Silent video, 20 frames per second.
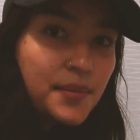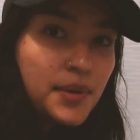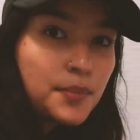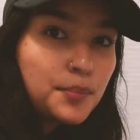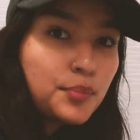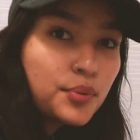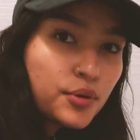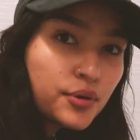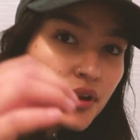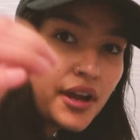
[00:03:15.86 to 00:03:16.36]

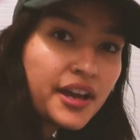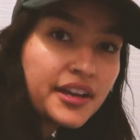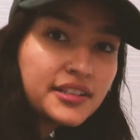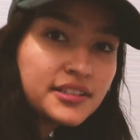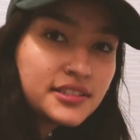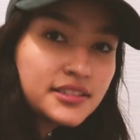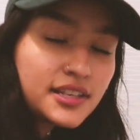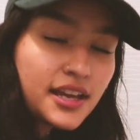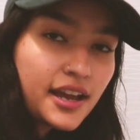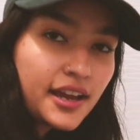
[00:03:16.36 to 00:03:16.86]
I'm
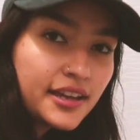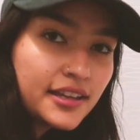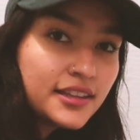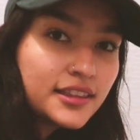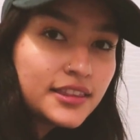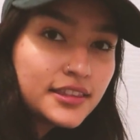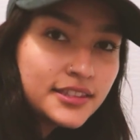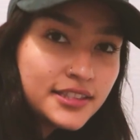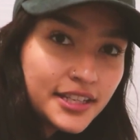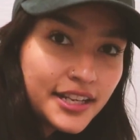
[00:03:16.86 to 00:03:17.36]
impressed.
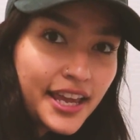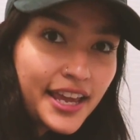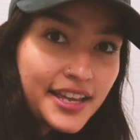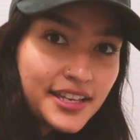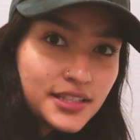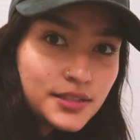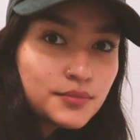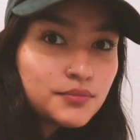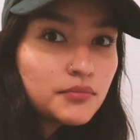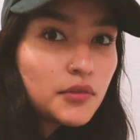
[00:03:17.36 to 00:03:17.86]
Today
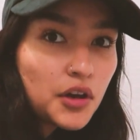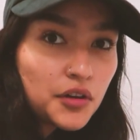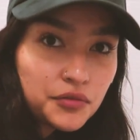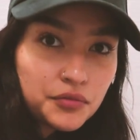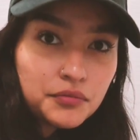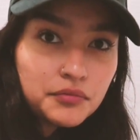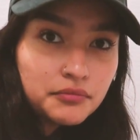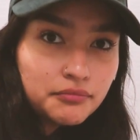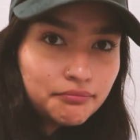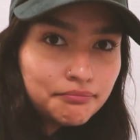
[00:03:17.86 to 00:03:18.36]
is
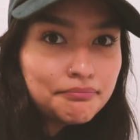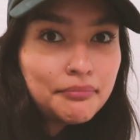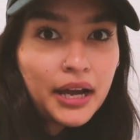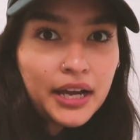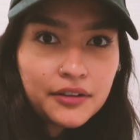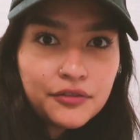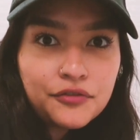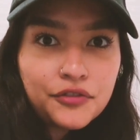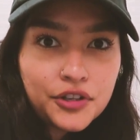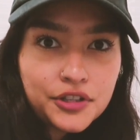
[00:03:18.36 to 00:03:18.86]

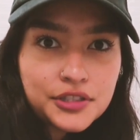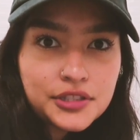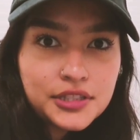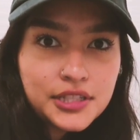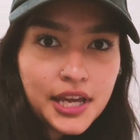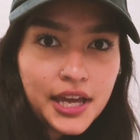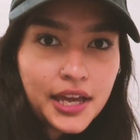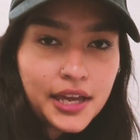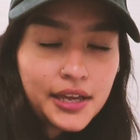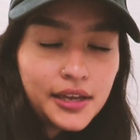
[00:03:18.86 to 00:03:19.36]
my first
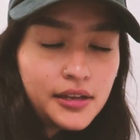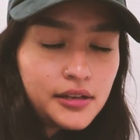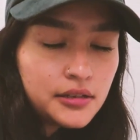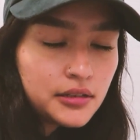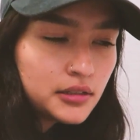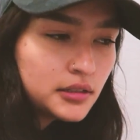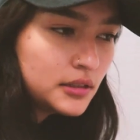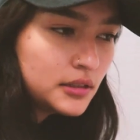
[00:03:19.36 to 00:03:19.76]
day,